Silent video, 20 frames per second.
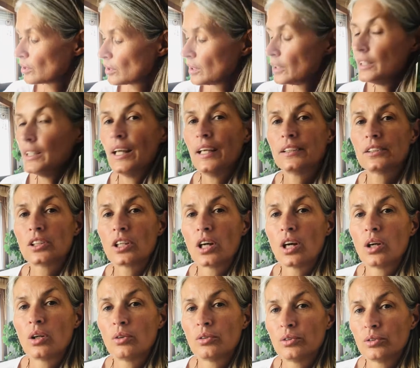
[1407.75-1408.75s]
let
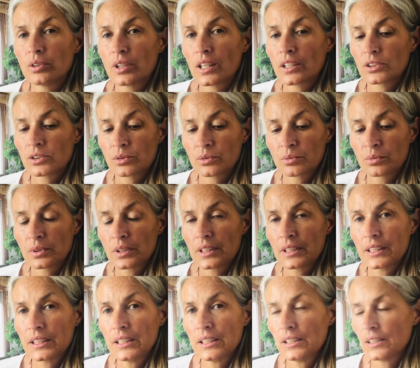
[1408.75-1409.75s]
go, you got to
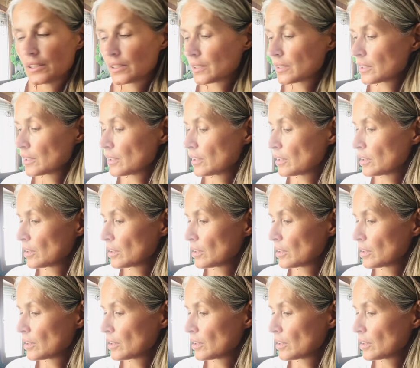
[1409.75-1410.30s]
release.